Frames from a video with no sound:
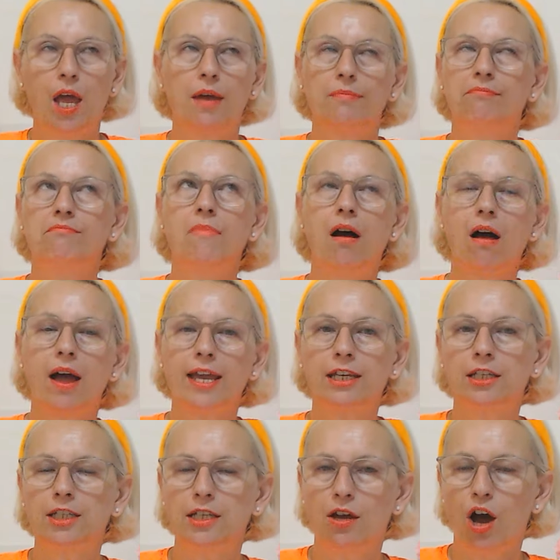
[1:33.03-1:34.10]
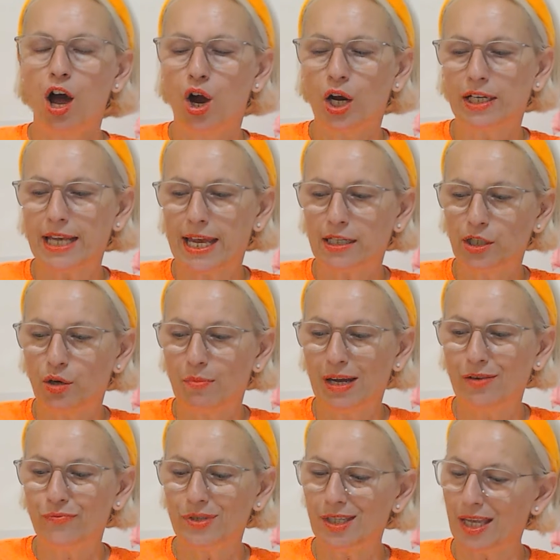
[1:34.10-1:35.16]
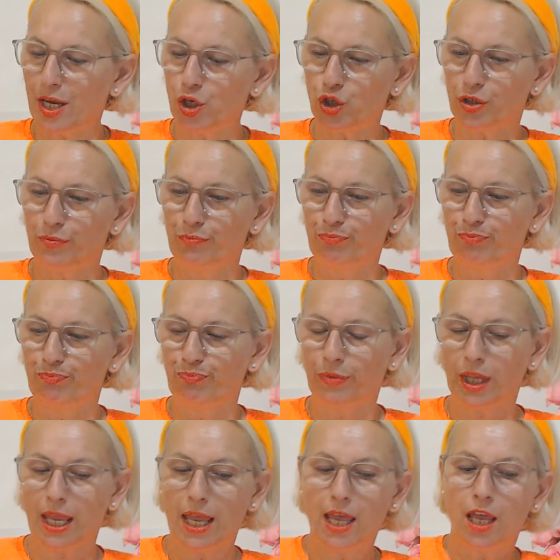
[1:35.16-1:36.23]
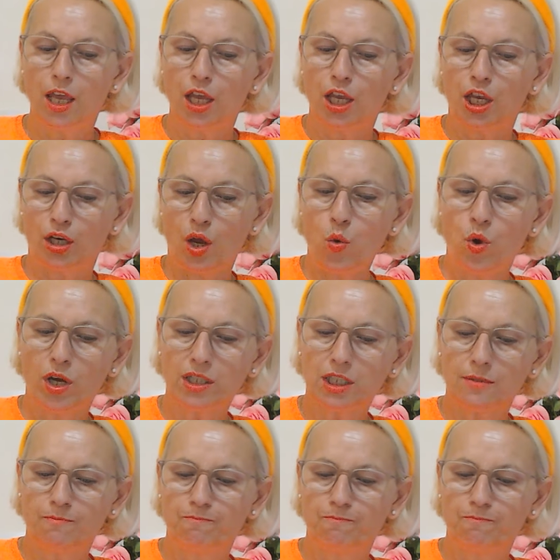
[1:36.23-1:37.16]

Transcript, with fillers: mind, your heart and your manifestation. You know what?